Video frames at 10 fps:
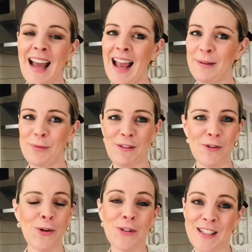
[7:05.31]
and we've
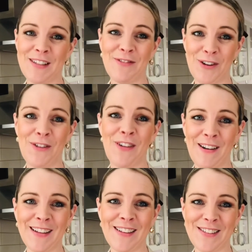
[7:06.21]
cooked it for a
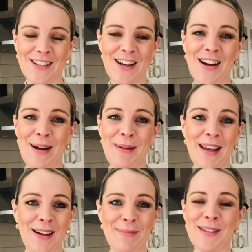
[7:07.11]
very long time,
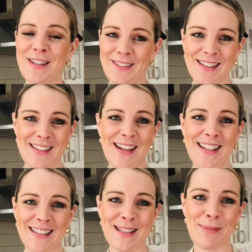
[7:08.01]
and I'm so
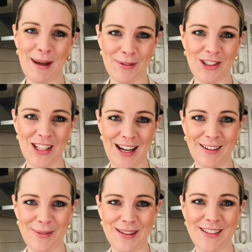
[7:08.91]
excited to be able to share
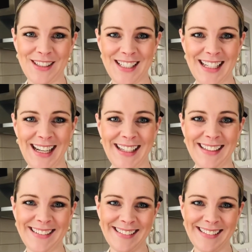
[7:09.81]
it with you today.